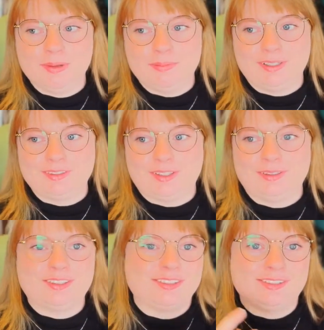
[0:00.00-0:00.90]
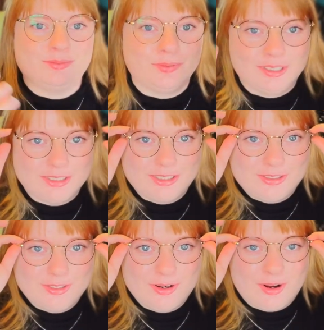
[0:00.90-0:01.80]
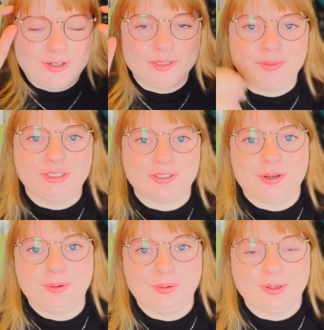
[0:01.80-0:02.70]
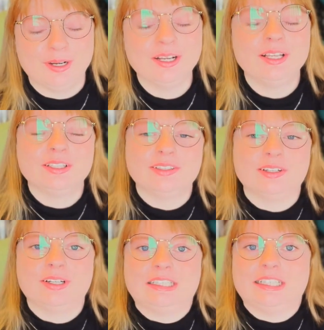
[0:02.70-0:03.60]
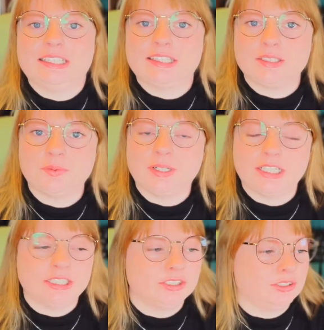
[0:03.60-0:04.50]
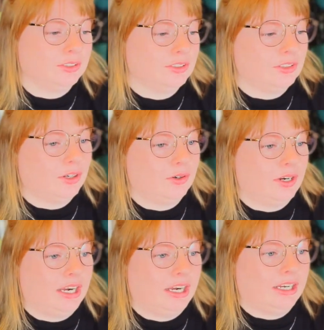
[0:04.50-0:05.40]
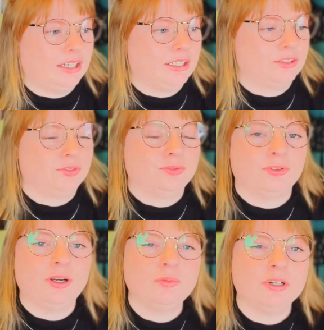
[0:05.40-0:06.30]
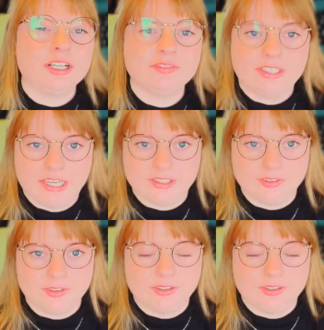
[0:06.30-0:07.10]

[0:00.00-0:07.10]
because I just want Halloween decor. So that's what I'm gonna do. So is from what I've gathered